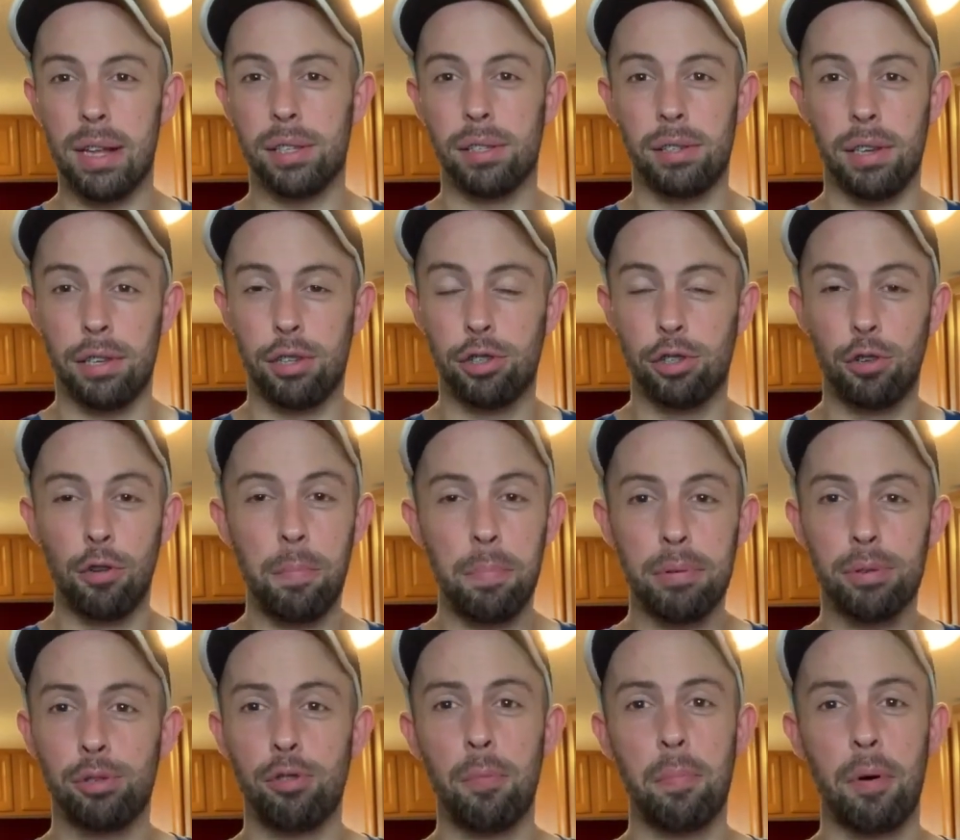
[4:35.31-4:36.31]
It's
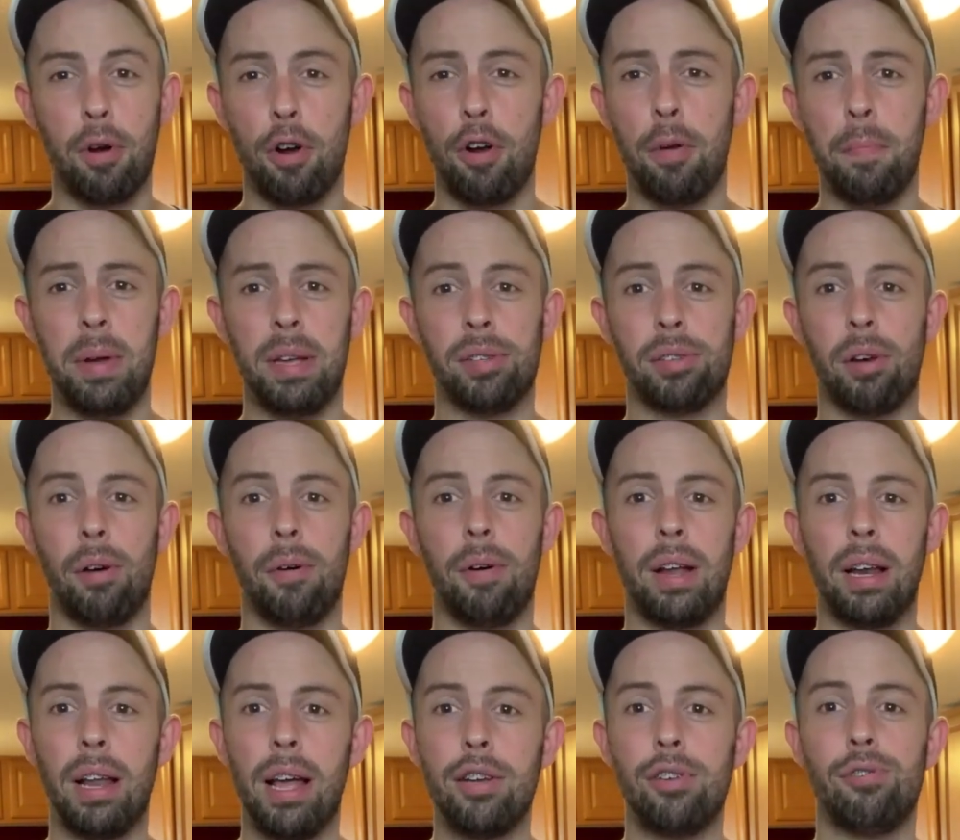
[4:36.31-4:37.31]
super, super herby.
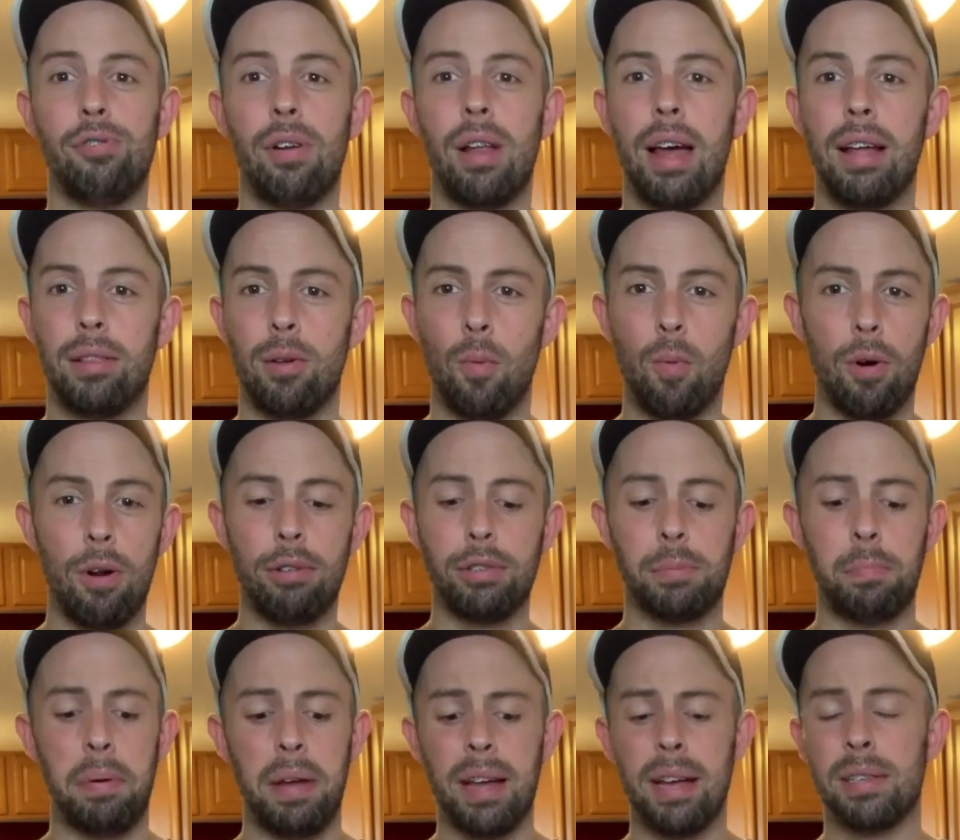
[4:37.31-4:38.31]
So unless you're like the
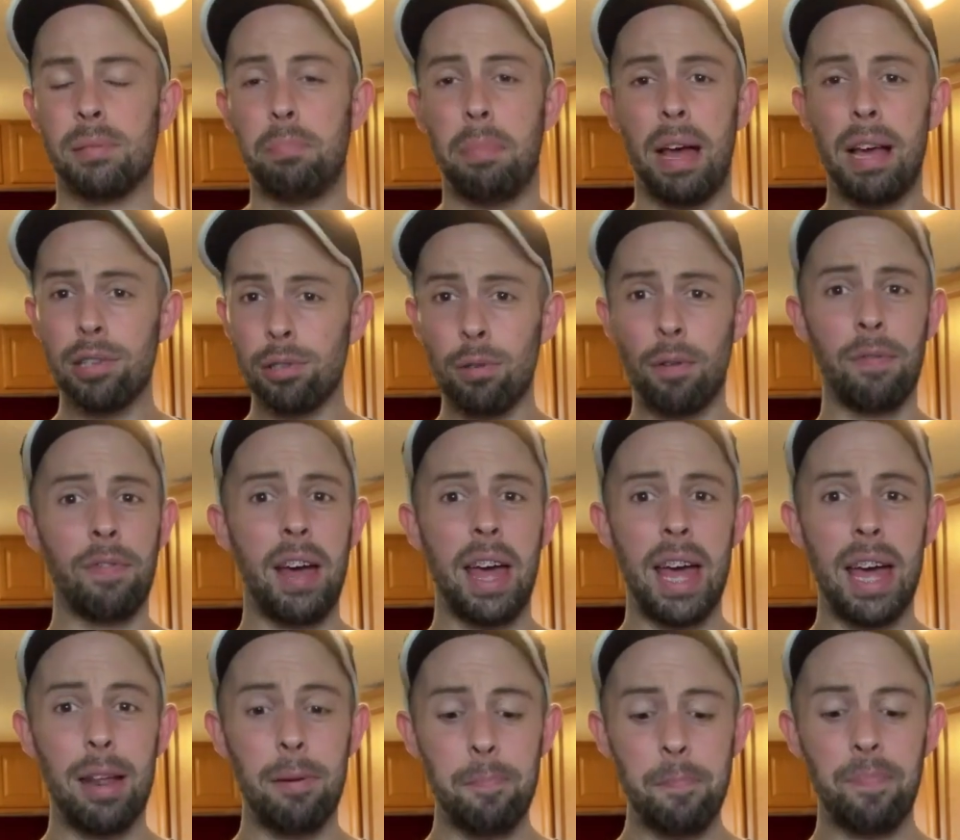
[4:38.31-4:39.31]
world's biggest basil
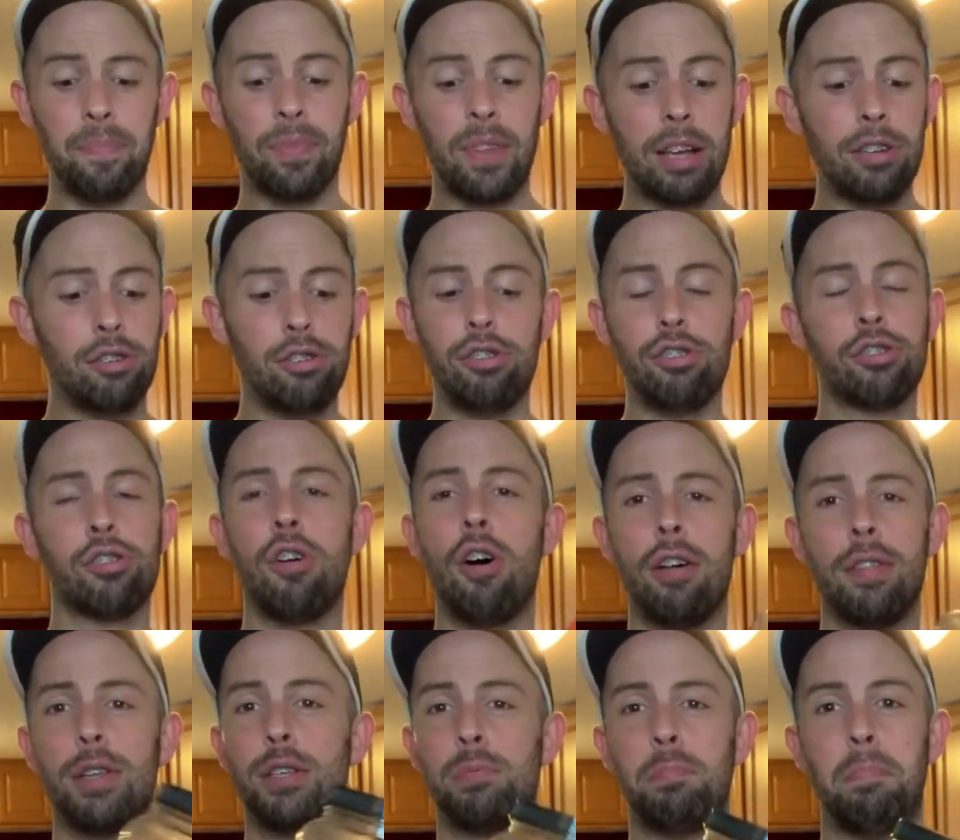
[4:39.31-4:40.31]
fan, they should just
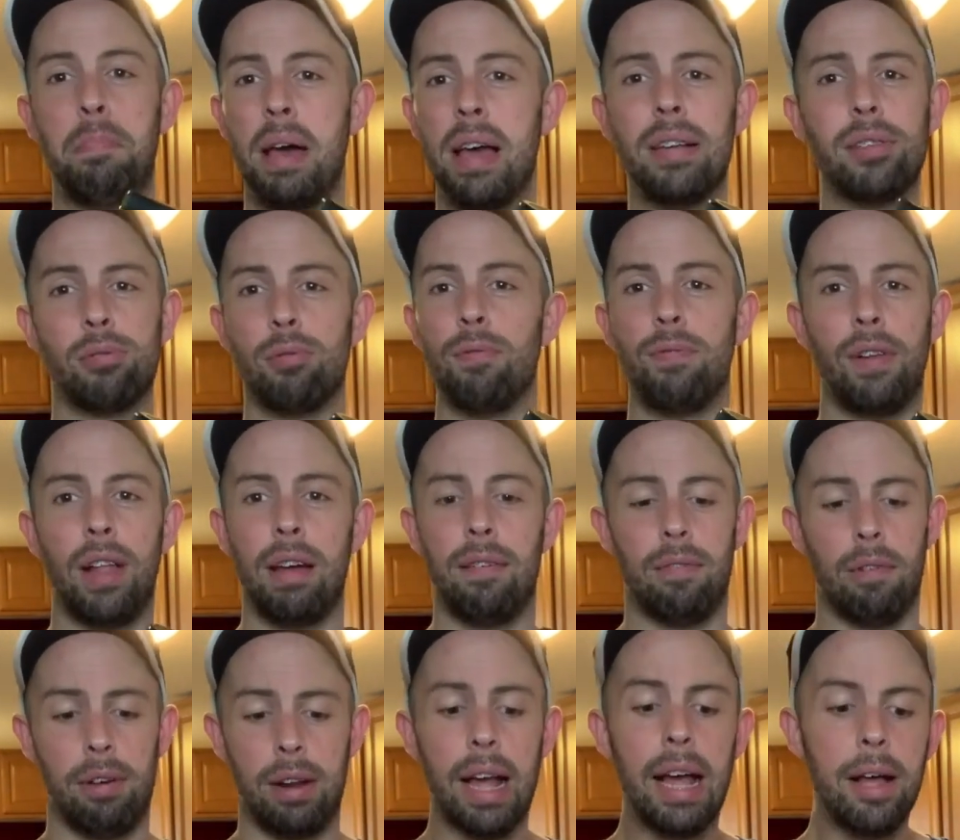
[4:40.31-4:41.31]
call this basil
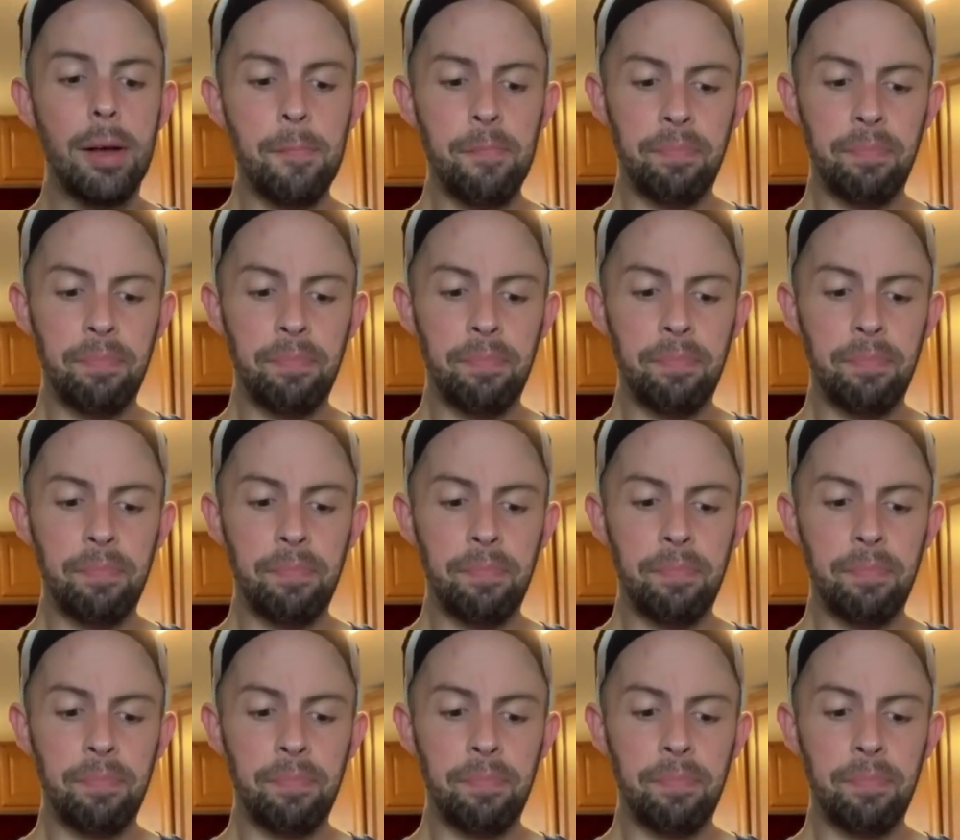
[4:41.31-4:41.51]
flavored.